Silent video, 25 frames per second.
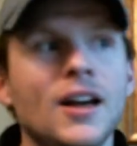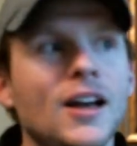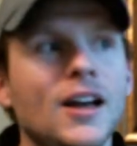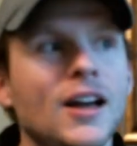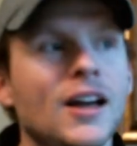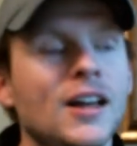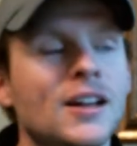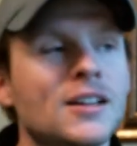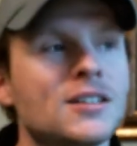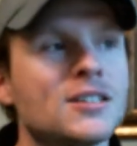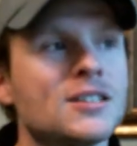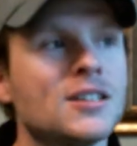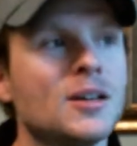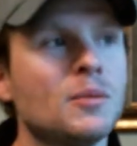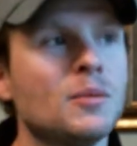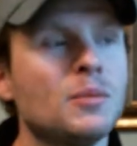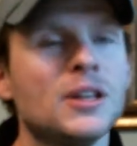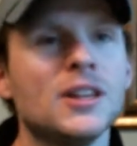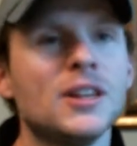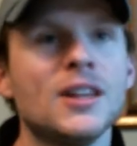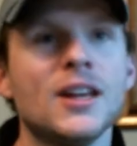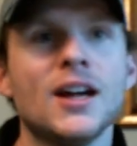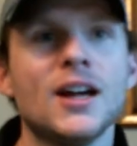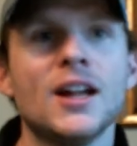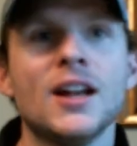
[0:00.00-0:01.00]
And it's something
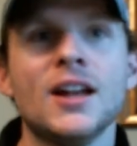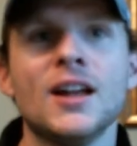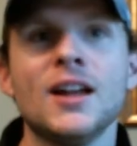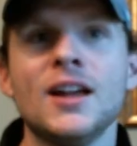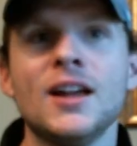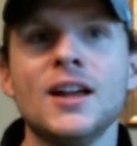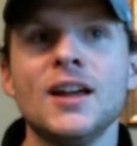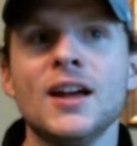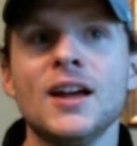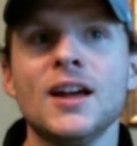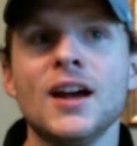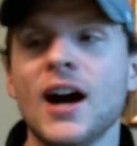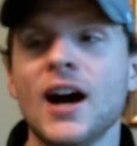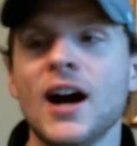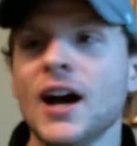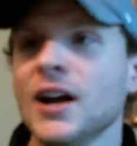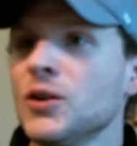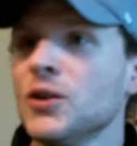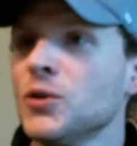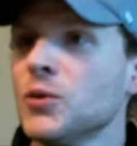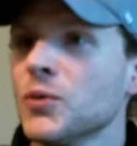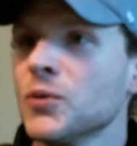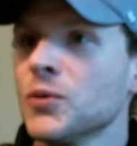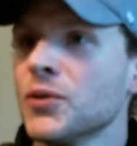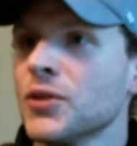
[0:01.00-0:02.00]
that I
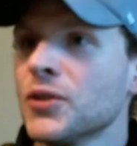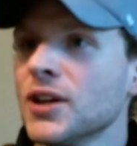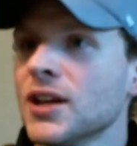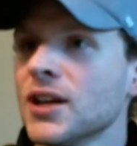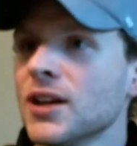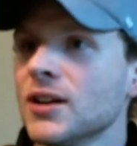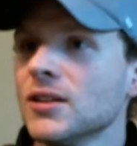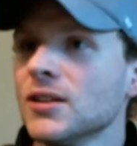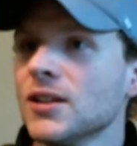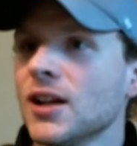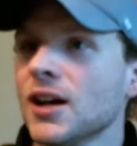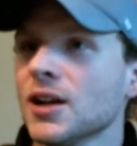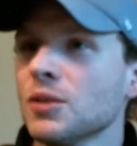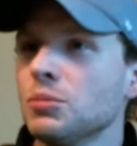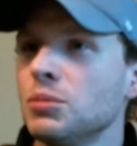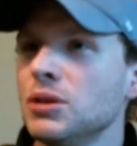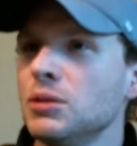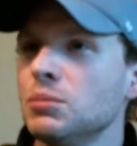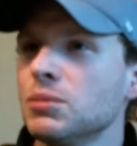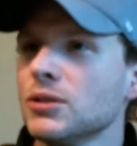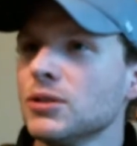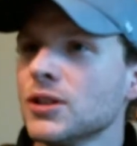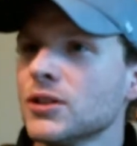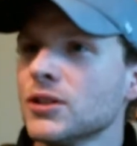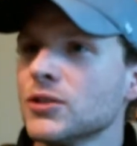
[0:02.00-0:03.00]
don't think a lot of
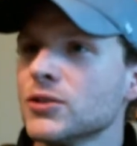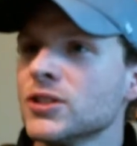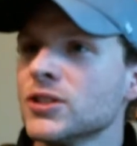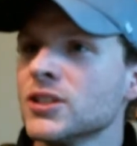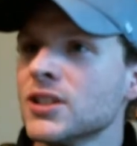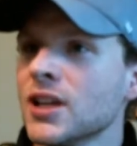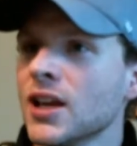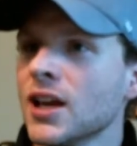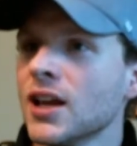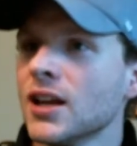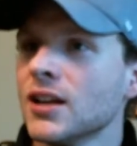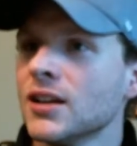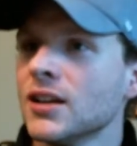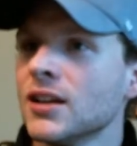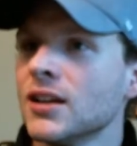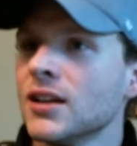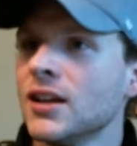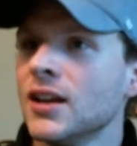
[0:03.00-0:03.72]
people understand.